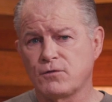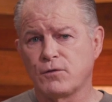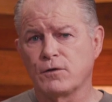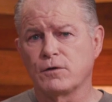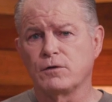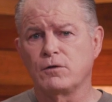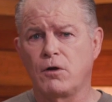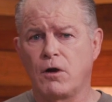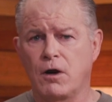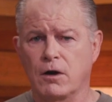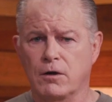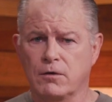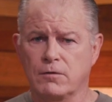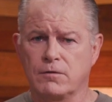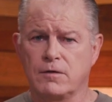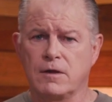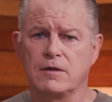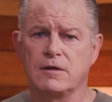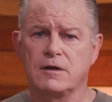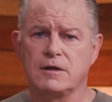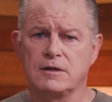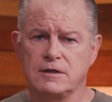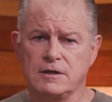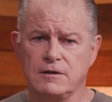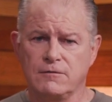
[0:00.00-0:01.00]
for longer
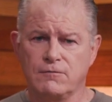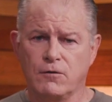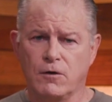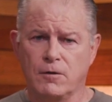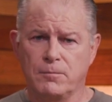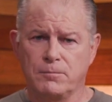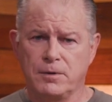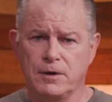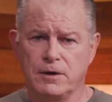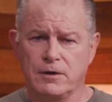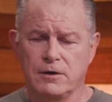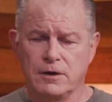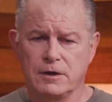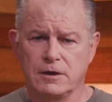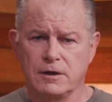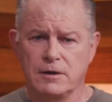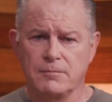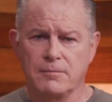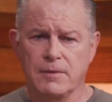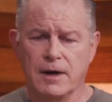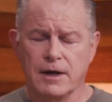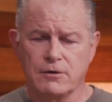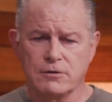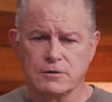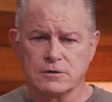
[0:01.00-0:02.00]
than the default period in
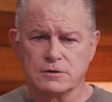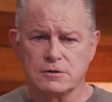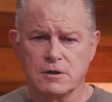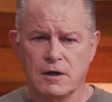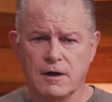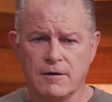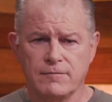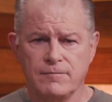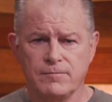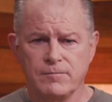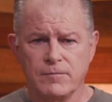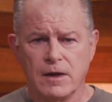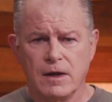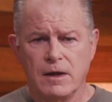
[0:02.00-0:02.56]
Microsoft.